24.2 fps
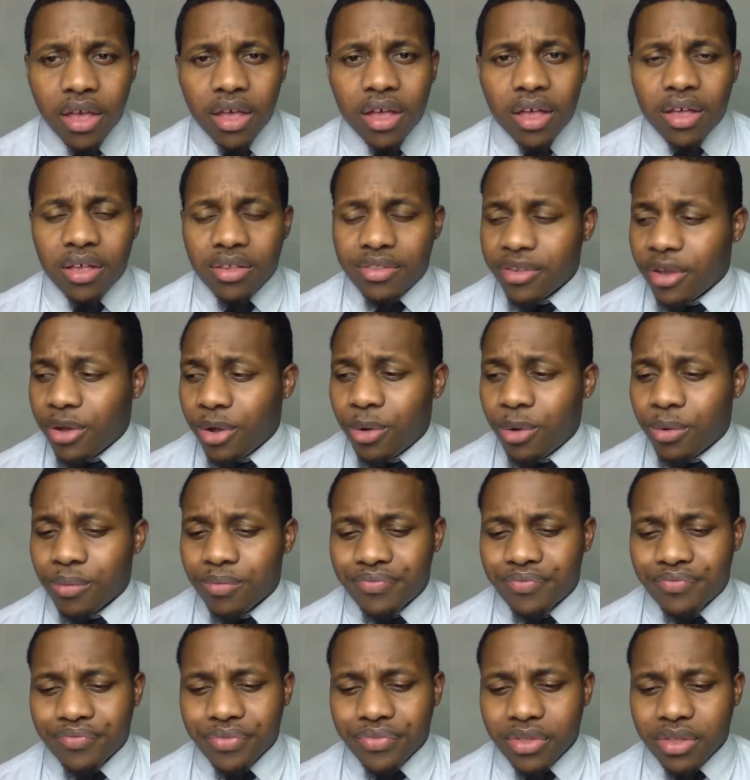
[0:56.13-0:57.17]

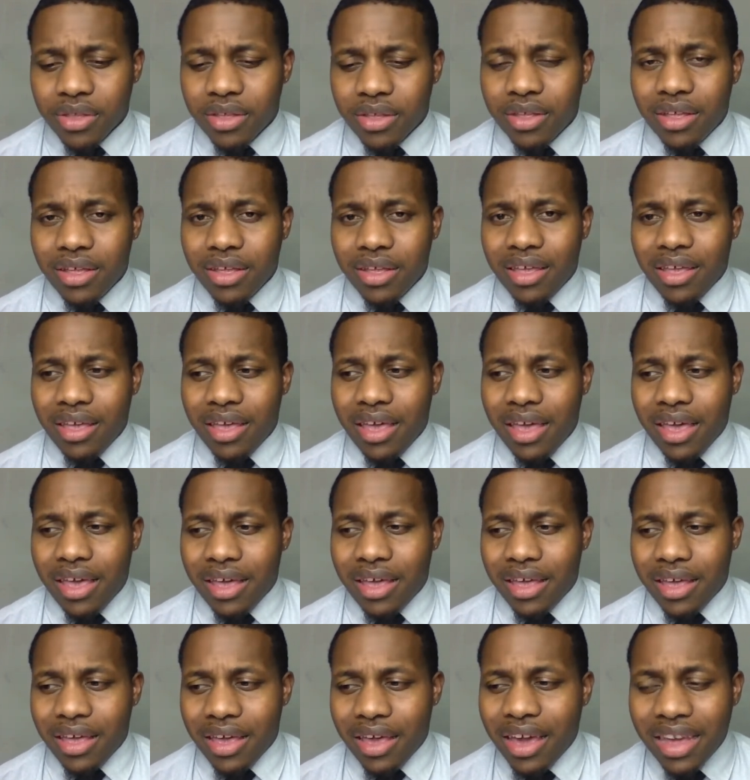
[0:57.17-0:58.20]
So
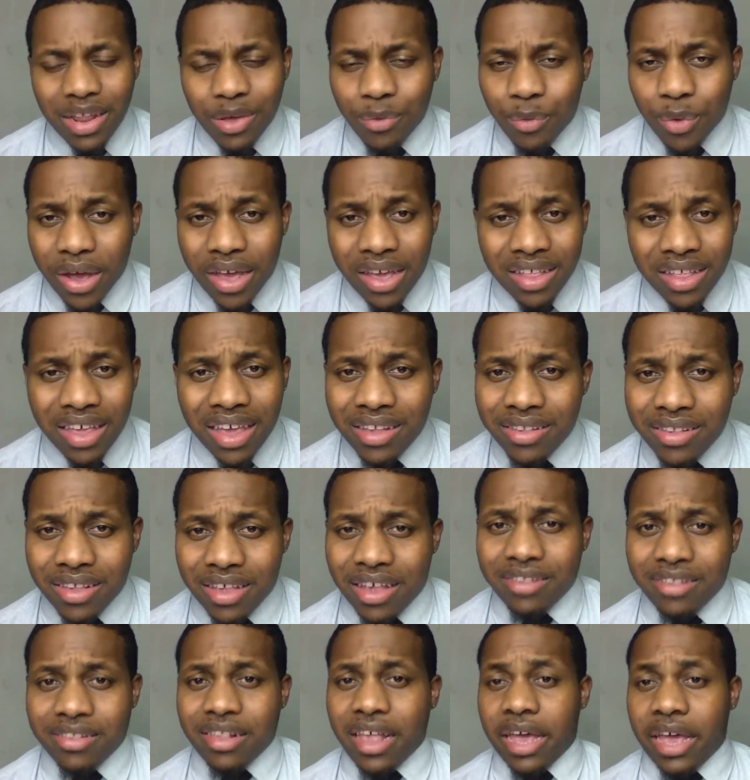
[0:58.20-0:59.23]
anyway,
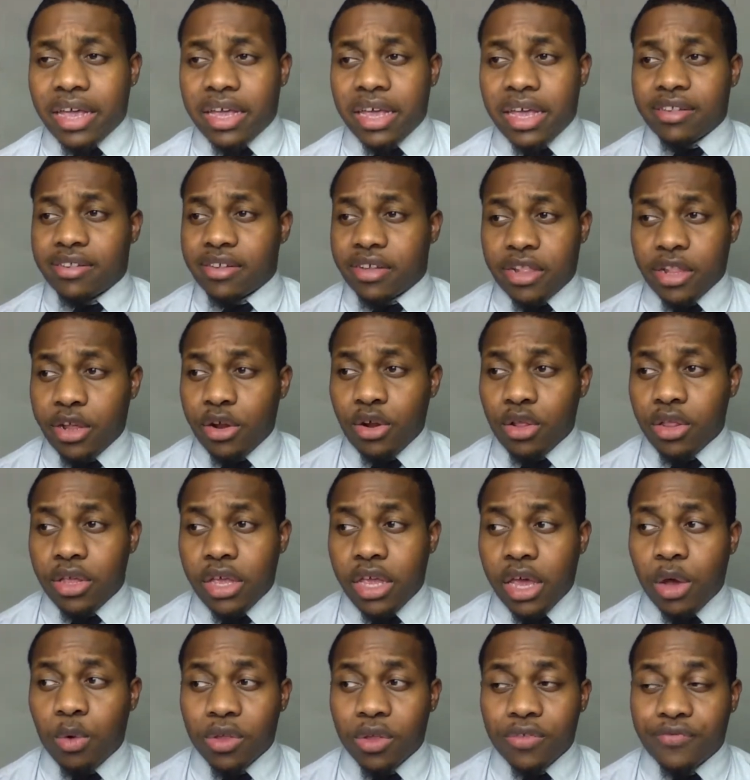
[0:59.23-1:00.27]
it's
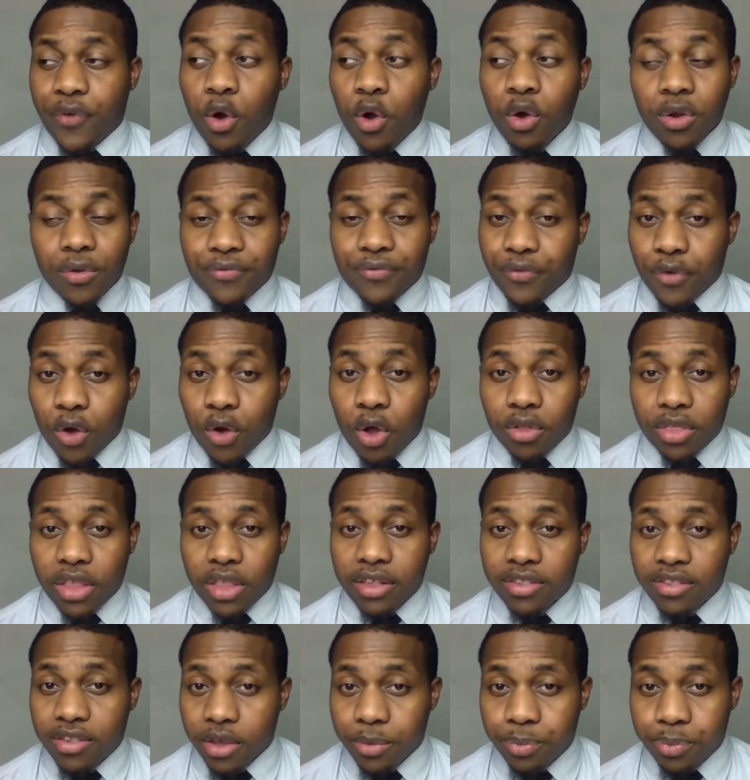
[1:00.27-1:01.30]
clearly it was voter fraud
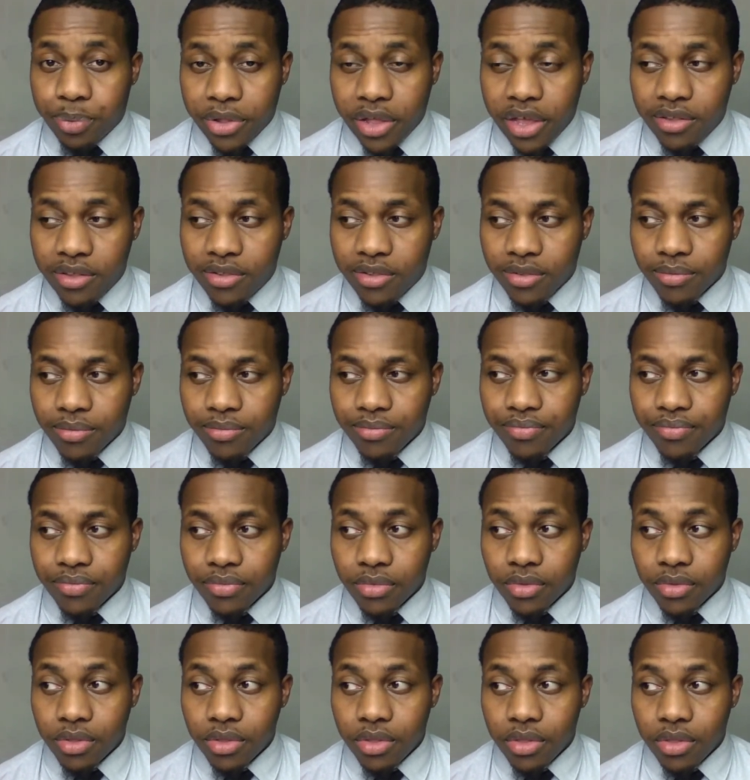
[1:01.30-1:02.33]
that took place.
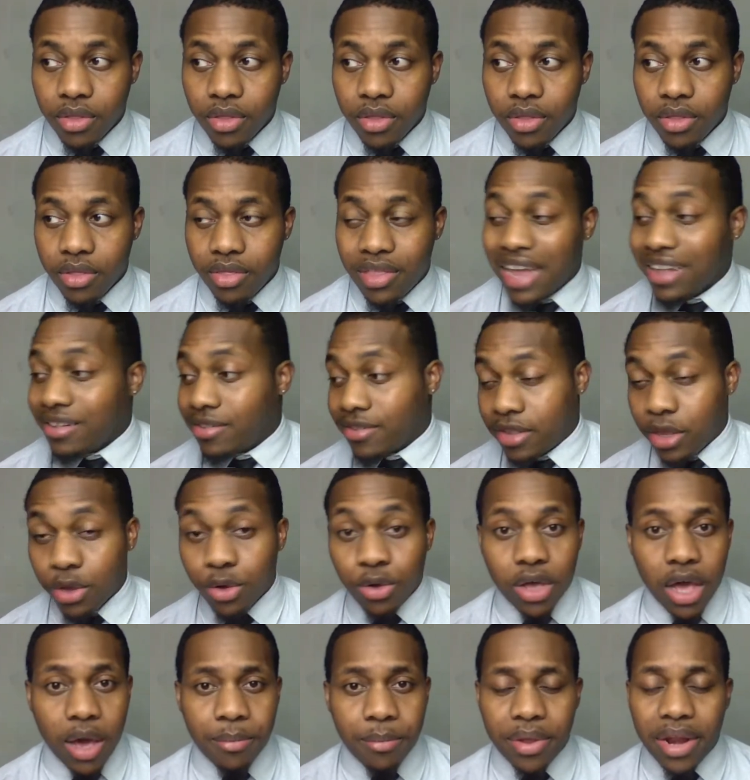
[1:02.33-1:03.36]
That's
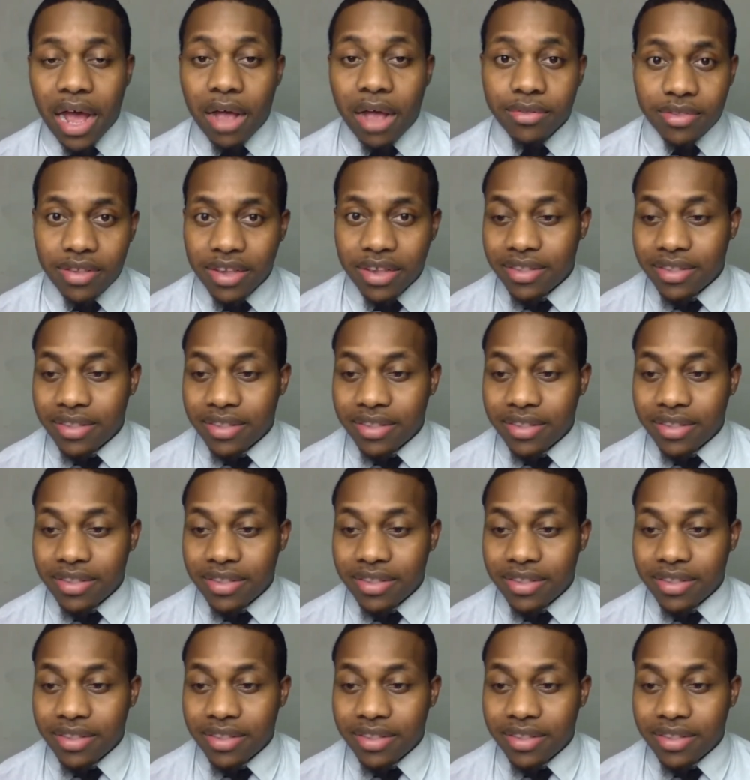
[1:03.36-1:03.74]
still coming out to